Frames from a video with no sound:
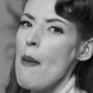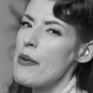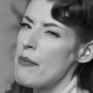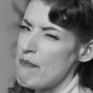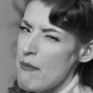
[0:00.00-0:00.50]

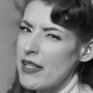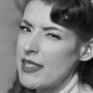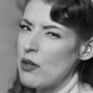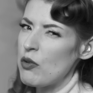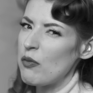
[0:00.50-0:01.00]
but
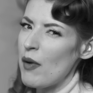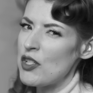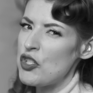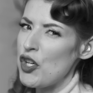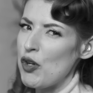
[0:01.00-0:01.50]
messing with my
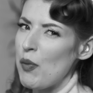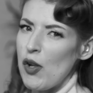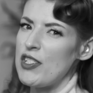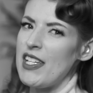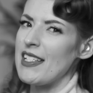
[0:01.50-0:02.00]

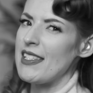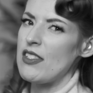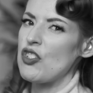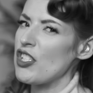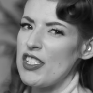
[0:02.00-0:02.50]
geopolitics
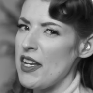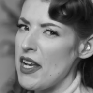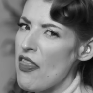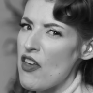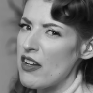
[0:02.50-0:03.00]
is just
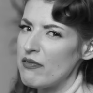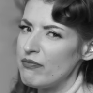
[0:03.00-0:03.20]
another.